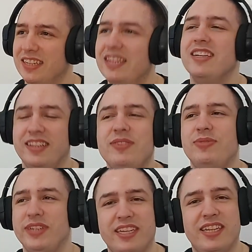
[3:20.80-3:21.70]
They
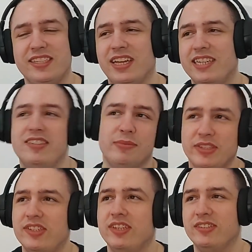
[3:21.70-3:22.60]
really like I guess it makes
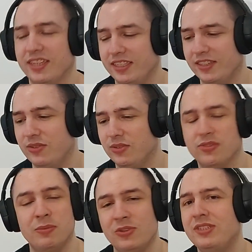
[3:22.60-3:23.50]
sense like the
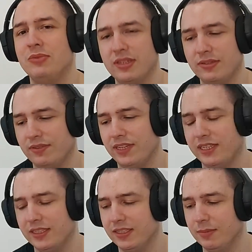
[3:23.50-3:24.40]
Transformers themselves have like
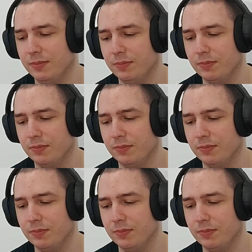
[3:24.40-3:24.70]
um